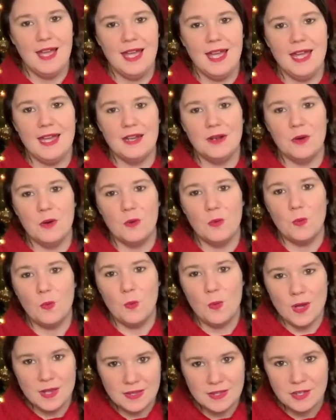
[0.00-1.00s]
And
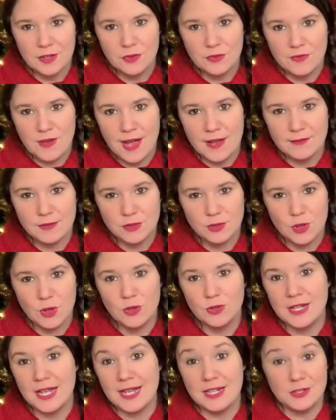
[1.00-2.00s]
what little
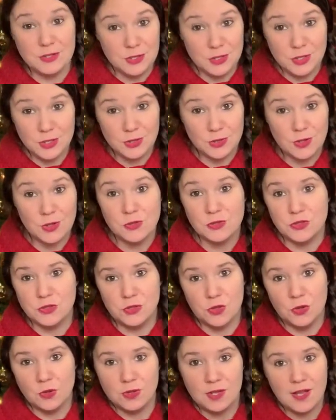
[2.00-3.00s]
5-year-old and 2-year-old
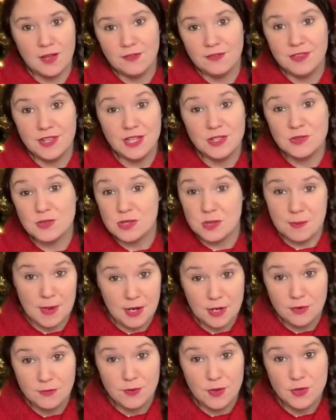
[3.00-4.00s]
don't love things with a
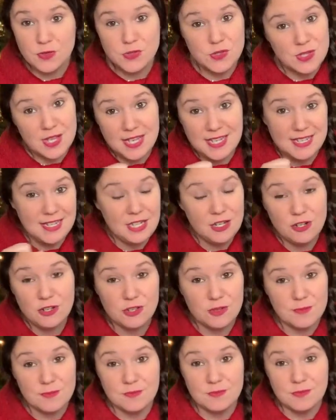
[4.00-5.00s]
microphone so they can
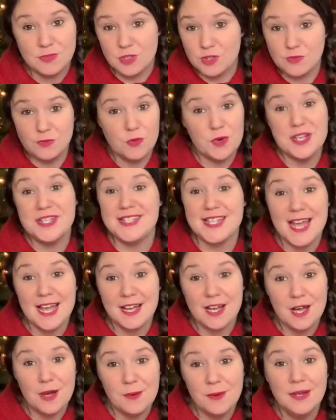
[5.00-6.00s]
hear them, their voice
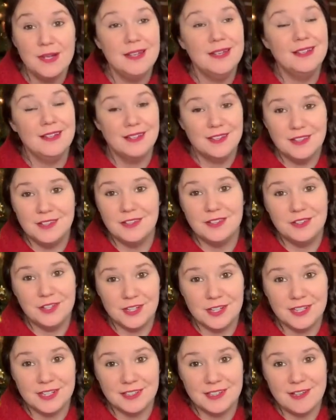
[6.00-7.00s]
echo?
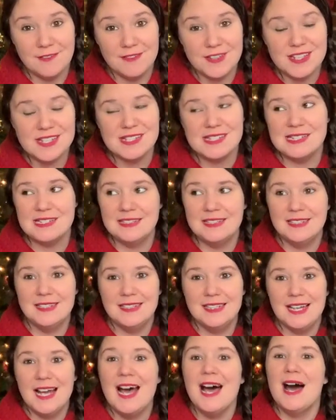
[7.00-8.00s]
They're gonna love this.
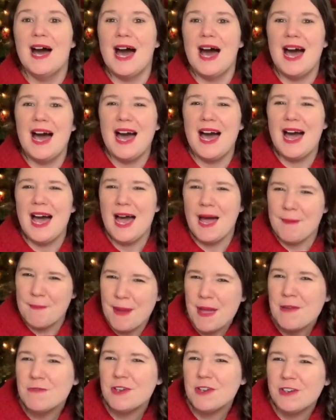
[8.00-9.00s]
I
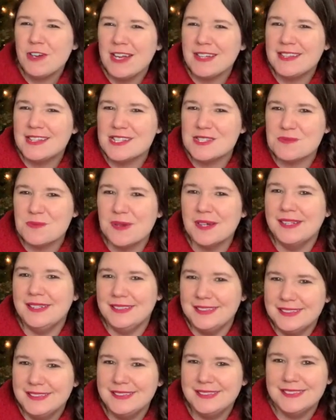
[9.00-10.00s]
might regret this
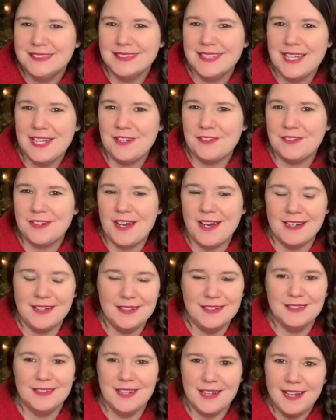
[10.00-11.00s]
one later
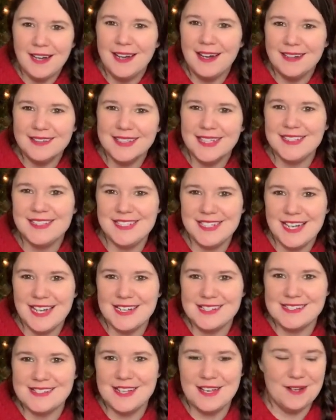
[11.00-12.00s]
on. I'll let you
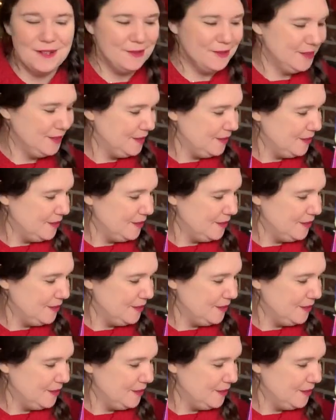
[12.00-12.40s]
guys know.